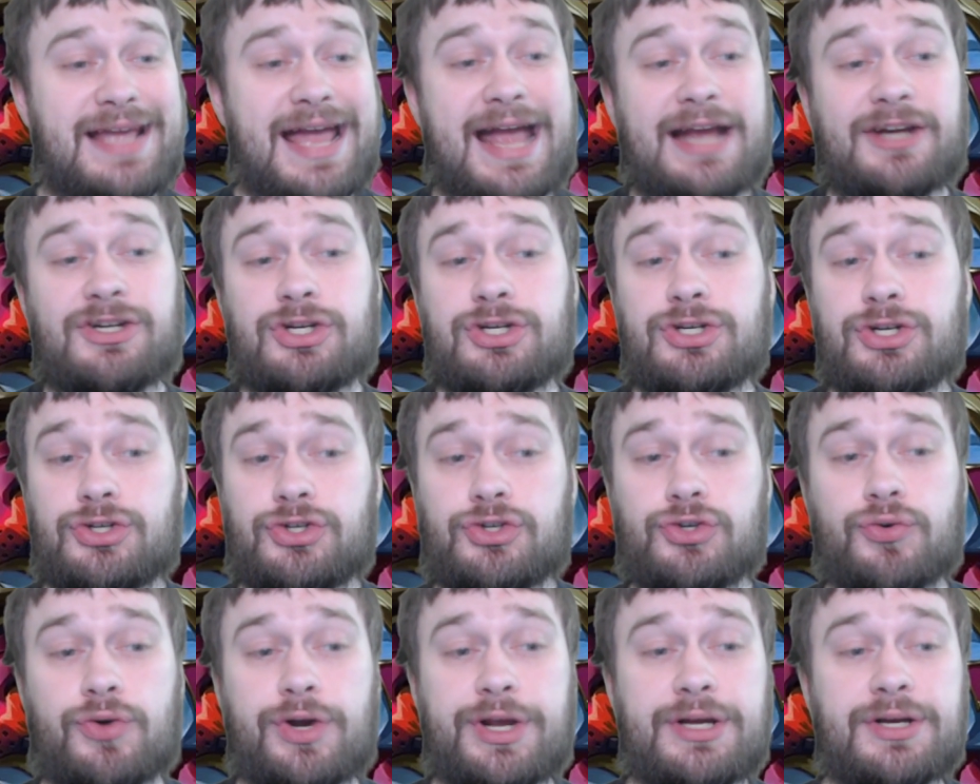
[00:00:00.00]
action
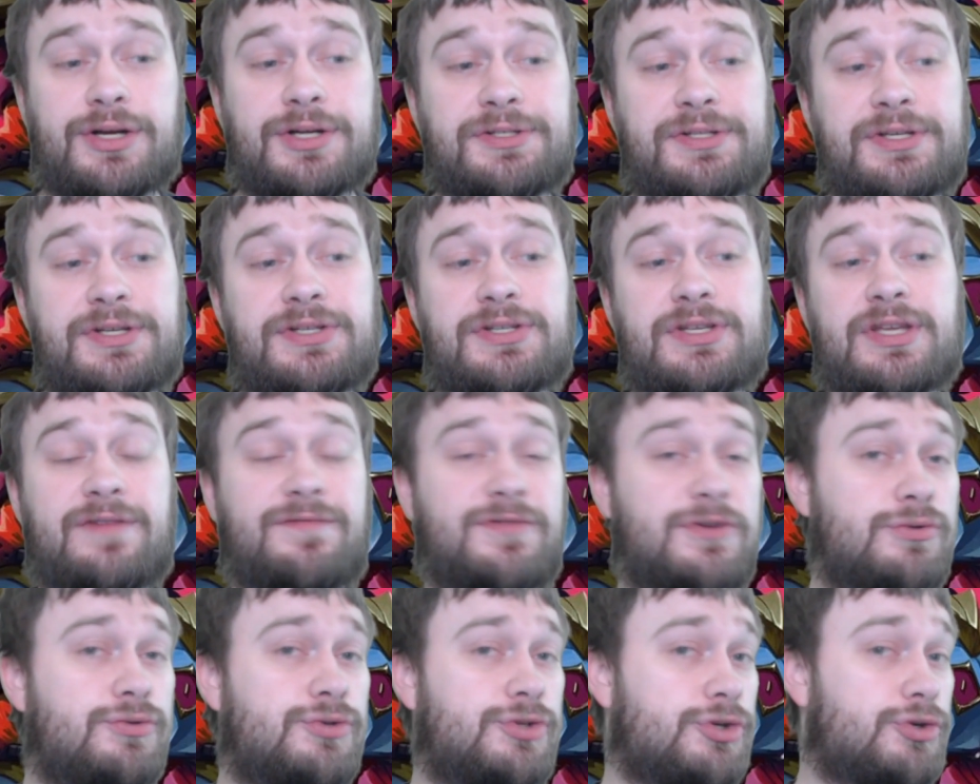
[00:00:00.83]
Destroy Cultist
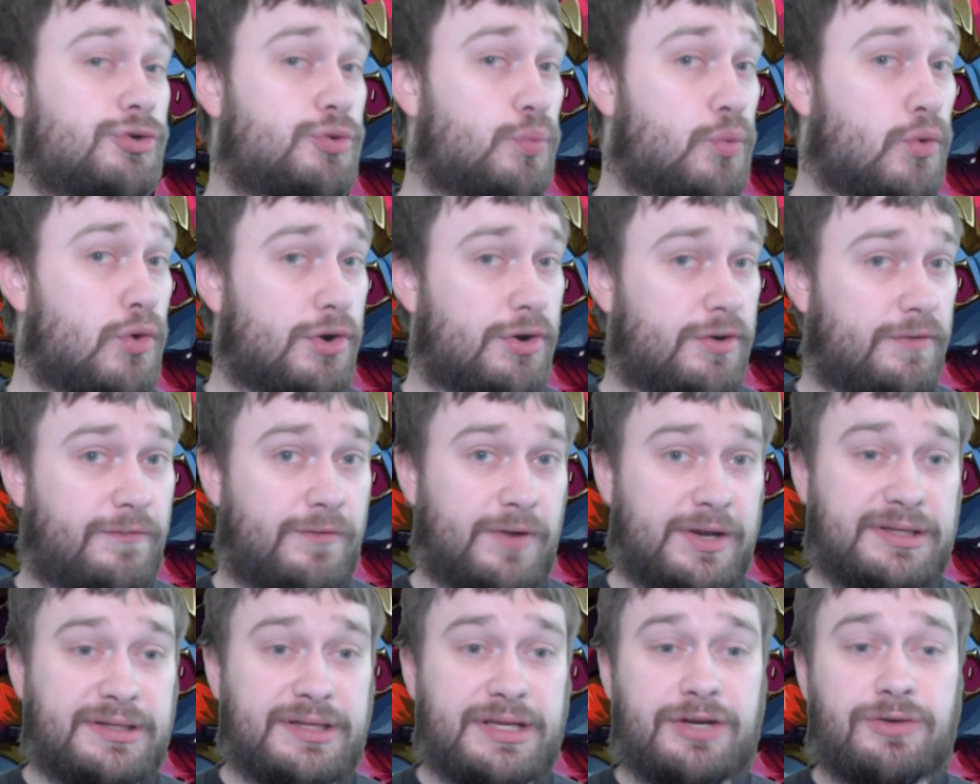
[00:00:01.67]
if you do ward a
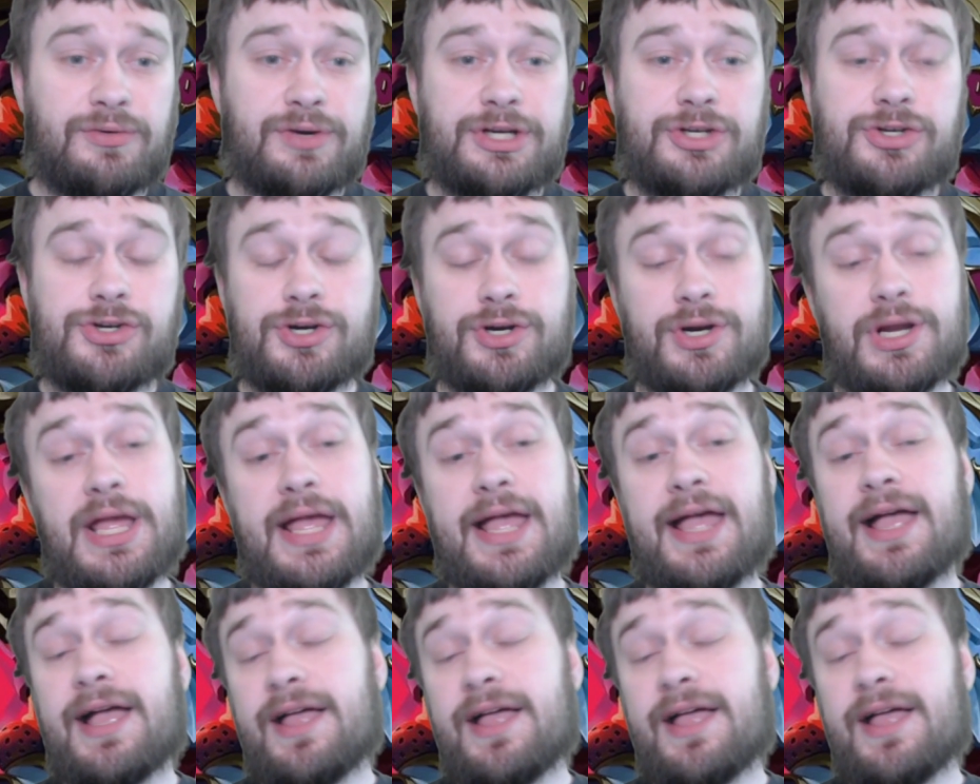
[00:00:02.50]
friendly creature.